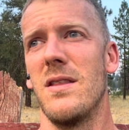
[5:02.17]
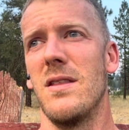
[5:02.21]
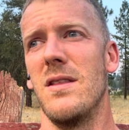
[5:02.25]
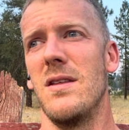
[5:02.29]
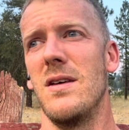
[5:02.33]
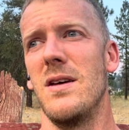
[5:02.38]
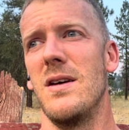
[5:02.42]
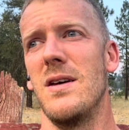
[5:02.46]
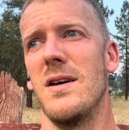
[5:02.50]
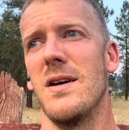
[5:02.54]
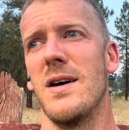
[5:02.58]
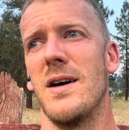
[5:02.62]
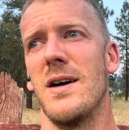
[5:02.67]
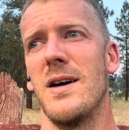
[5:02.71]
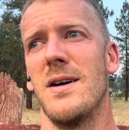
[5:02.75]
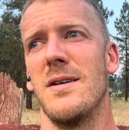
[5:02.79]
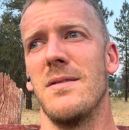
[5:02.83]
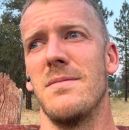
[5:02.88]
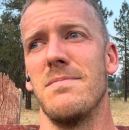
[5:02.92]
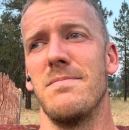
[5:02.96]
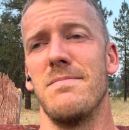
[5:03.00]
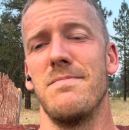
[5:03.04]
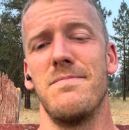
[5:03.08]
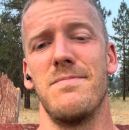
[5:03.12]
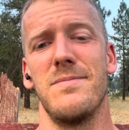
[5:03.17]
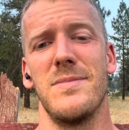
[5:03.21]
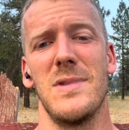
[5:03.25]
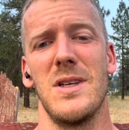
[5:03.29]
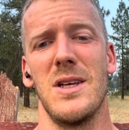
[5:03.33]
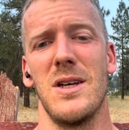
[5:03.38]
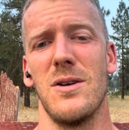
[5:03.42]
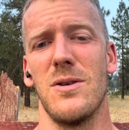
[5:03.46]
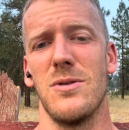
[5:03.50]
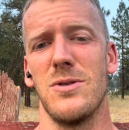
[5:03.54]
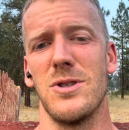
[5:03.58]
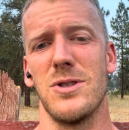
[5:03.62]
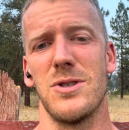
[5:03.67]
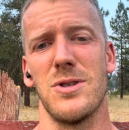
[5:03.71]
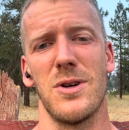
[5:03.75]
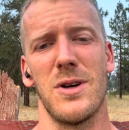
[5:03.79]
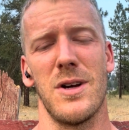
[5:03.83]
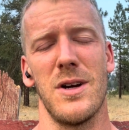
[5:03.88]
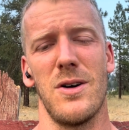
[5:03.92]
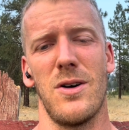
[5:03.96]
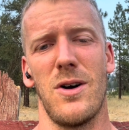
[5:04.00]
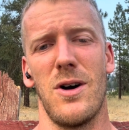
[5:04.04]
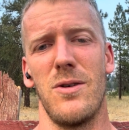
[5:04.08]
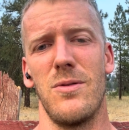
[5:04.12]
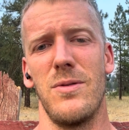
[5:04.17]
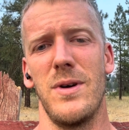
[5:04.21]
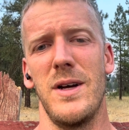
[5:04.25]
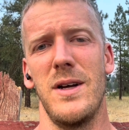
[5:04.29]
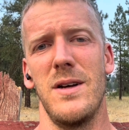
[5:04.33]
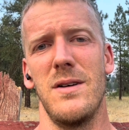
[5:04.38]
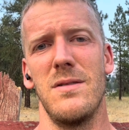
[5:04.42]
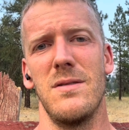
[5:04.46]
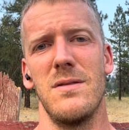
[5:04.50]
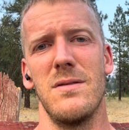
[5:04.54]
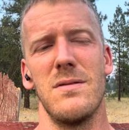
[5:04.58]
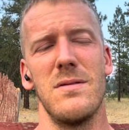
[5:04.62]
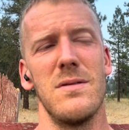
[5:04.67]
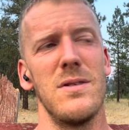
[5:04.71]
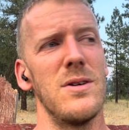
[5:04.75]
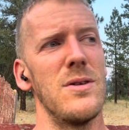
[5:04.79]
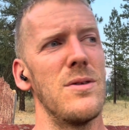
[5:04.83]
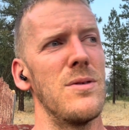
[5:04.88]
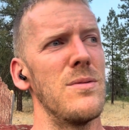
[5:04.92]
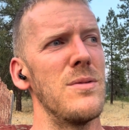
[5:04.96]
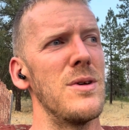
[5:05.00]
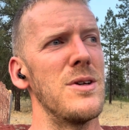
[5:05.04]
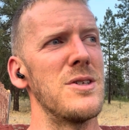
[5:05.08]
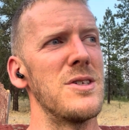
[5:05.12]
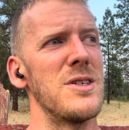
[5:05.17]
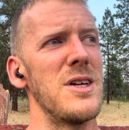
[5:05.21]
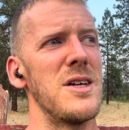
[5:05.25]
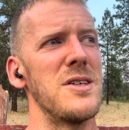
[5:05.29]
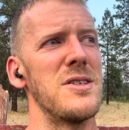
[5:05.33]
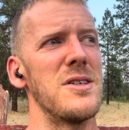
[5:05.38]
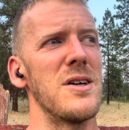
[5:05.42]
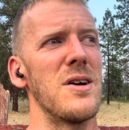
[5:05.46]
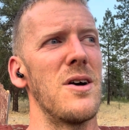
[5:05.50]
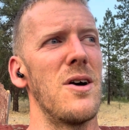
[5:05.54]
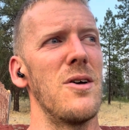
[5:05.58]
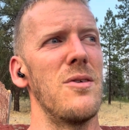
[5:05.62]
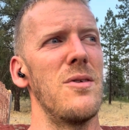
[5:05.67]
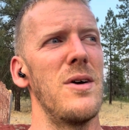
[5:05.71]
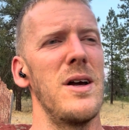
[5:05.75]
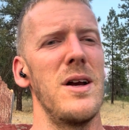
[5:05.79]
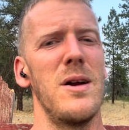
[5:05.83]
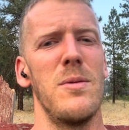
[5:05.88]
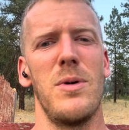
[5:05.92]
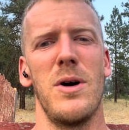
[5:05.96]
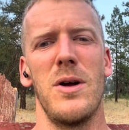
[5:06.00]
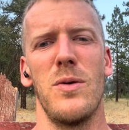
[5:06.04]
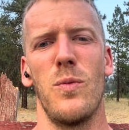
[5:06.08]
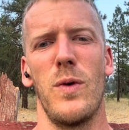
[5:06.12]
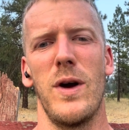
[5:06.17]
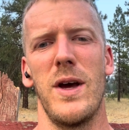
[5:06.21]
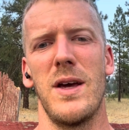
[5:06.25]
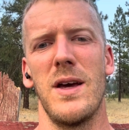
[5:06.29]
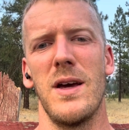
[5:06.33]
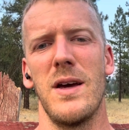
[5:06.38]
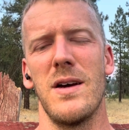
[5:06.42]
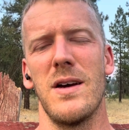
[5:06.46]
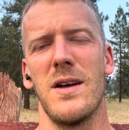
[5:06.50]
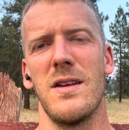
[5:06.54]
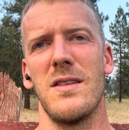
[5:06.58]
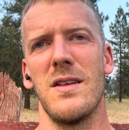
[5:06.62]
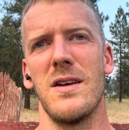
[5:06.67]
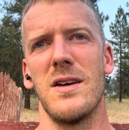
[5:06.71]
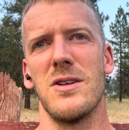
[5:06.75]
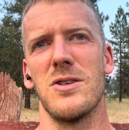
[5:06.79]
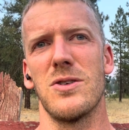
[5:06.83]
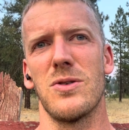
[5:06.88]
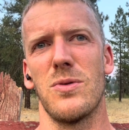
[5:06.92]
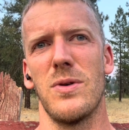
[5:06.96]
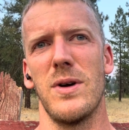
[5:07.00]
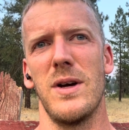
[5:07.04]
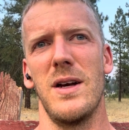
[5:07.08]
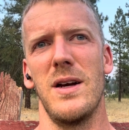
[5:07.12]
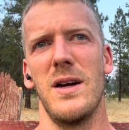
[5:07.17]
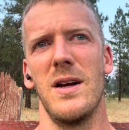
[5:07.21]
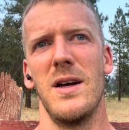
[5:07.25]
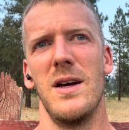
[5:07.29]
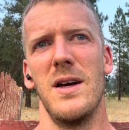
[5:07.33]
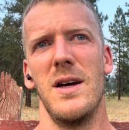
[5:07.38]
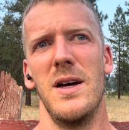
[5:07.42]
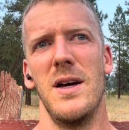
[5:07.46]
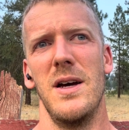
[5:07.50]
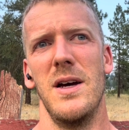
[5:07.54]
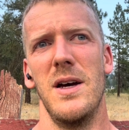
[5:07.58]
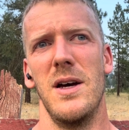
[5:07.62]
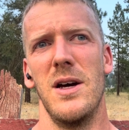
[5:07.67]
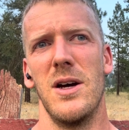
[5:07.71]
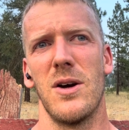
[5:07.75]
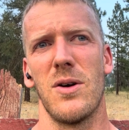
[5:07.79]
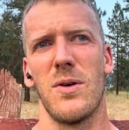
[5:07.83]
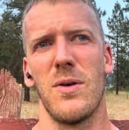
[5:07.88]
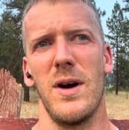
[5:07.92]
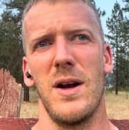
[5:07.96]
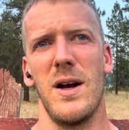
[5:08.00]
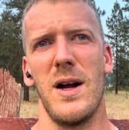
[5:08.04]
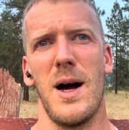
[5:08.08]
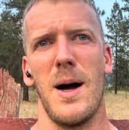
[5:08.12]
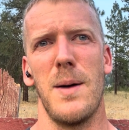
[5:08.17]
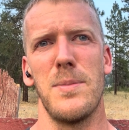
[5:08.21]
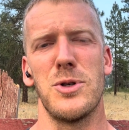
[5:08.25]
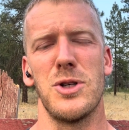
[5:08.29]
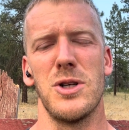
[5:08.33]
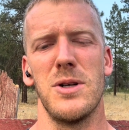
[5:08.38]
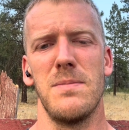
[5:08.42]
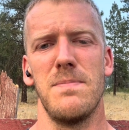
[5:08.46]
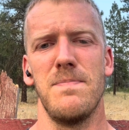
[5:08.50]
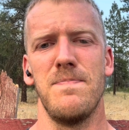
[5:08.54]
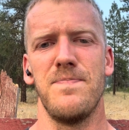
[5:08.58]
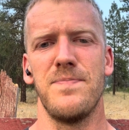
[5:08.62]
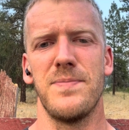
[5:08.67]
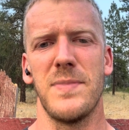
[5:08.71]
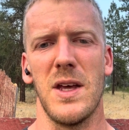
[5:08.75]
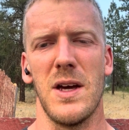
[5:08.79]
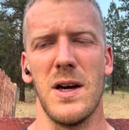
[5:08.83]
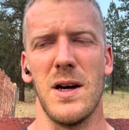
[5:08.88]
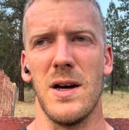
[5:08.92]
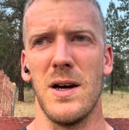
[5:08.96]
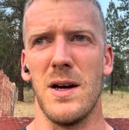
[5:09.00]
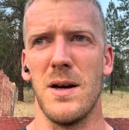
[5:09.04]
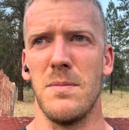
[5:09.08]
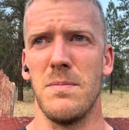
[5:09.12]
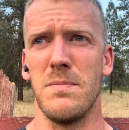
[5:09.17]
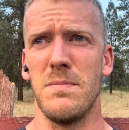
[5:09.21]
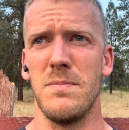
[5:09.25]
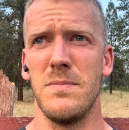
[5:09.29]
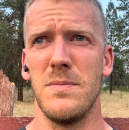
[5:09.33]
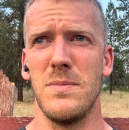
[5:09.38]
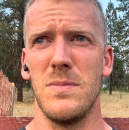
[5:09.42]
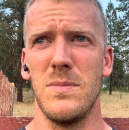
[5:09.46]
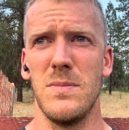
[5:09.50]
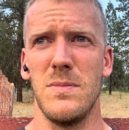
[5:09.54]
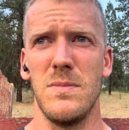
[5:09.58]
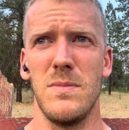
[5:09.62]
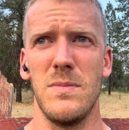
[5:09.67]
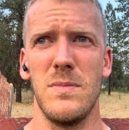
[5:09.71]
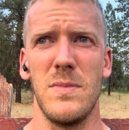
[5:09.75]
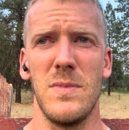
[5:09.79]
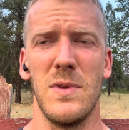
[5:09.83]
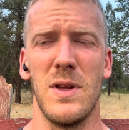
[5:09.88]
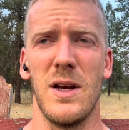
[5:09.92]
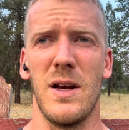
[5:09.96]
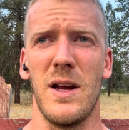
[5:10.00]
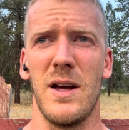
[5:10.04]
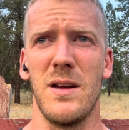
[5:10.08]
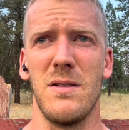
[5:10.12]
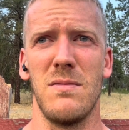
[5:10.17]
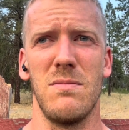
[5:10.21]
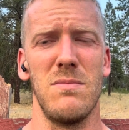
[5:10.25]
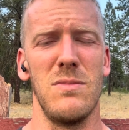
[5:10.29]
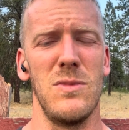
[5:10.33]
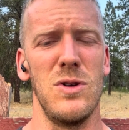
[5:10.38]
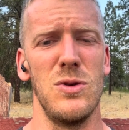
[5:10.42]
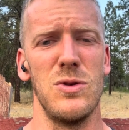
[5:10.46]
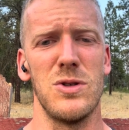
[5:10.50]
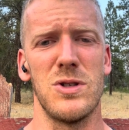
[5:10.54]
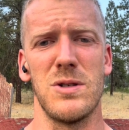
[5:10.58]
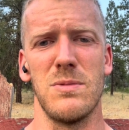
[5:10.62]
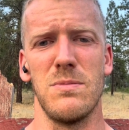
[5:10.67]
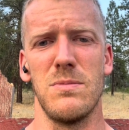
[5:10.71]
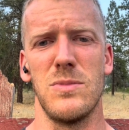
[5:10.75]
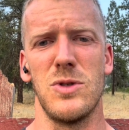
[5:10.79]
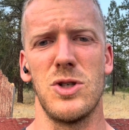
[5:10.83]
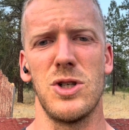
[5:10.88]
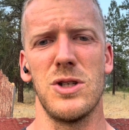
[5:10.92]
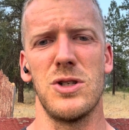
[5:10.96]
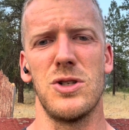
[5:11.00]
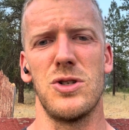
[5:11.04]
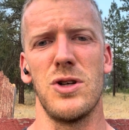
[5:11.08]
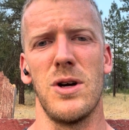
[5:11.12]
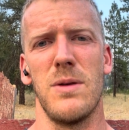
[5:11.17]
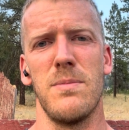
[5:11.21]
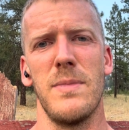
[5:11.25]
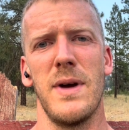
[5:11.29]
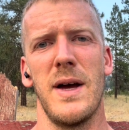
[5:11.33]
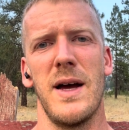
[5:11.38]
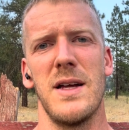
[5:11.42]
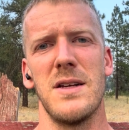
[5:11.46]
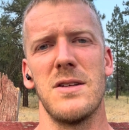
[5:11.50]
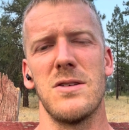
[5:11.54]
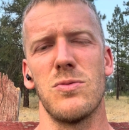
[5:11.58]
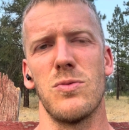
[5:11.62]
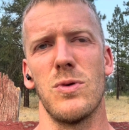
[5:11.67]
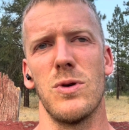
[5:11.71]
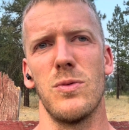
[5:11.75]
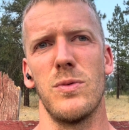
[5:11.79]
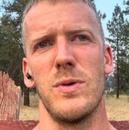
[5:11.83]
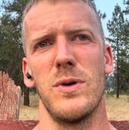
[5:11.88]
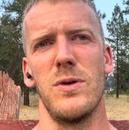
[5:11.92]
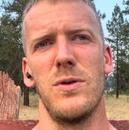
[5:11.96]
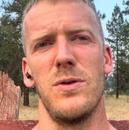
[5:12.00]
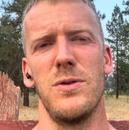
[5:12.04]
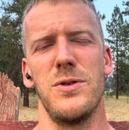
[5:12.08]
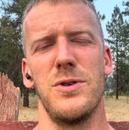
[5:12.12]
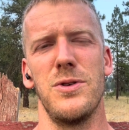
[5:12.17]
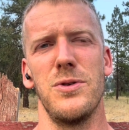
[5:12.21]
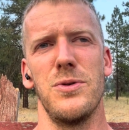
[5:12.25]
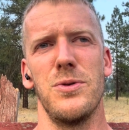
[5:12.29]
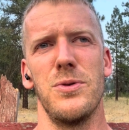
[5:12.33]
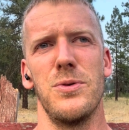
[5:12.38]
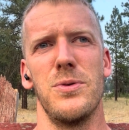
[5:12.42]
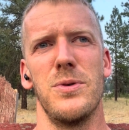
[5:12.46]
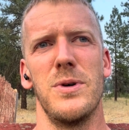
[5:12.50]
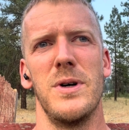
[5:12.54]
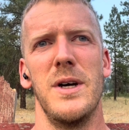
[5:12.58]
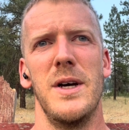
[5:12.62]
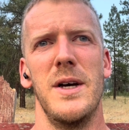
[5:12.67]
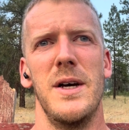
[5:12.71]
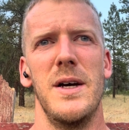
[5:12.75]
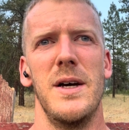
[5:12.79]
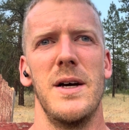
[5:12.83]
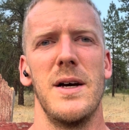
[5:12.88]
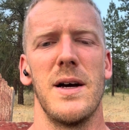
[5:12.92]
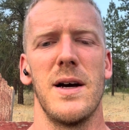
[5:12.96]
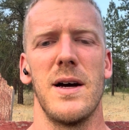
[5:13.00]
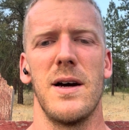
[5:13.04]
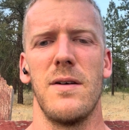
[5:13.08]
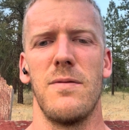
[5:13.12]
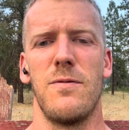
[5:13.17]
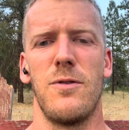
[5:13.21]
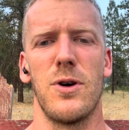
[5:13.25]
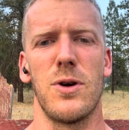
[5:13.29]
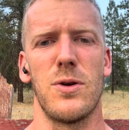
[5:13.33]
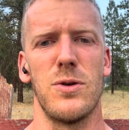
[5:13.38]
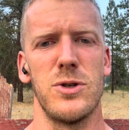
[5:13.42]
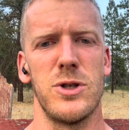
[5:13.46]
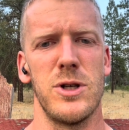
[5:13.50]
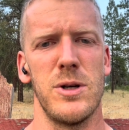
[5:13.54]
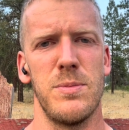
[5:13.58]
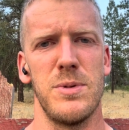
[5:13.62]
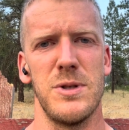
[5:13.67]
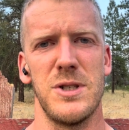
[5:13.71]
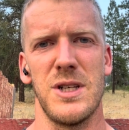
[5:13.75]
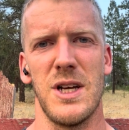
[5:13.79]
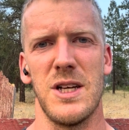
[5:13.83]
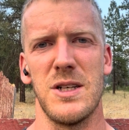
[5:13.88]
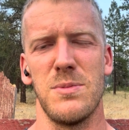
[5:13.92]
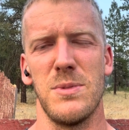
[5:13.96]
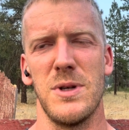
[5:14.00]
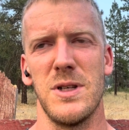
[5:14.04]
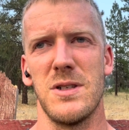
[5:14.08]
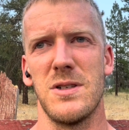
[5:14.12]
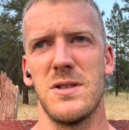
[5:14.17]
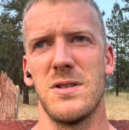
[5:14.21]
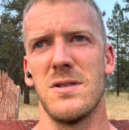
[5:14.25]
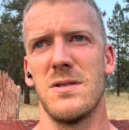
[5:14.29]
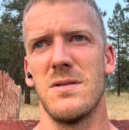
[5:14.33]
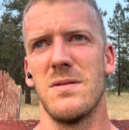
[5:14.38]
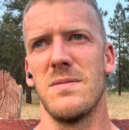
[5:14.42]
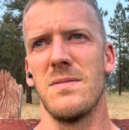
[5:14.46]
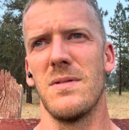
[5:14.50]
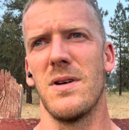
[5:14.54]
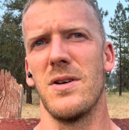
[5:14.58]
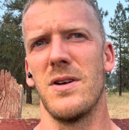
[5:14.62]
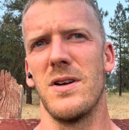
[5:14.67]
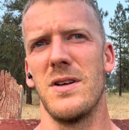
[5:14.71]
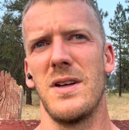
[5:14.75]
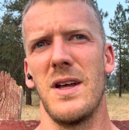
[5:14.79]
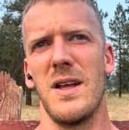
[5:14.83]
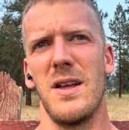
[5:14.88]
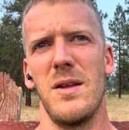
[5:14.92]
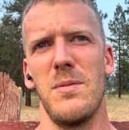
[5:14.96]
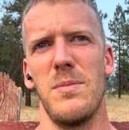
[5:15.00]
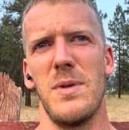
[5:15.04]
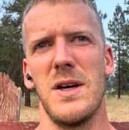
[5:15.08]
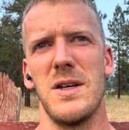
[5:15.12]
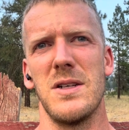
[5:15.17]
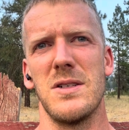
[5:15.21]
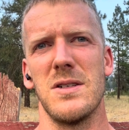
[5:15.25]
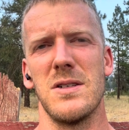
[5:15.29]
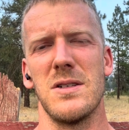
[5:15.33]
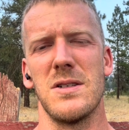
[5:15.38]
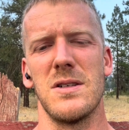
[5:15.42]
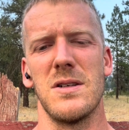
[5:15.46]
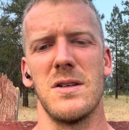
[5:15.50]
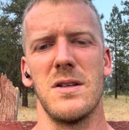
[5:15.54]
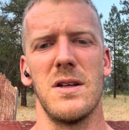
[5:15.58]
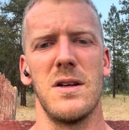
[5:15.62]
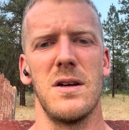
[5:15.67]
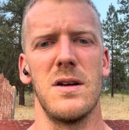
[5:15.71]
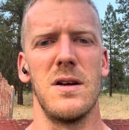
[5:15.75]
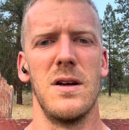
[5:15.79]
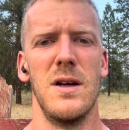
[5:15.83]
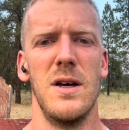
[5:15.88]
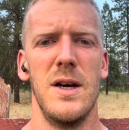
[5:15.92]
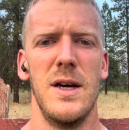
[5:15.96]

the, uh, you know, just looking at heart rate, you know, assessing heart rate upon waking, I think is a great, great option. Um, then I use some just jump mats where we'll do uh, vertical jump assessments on a daily basis. And then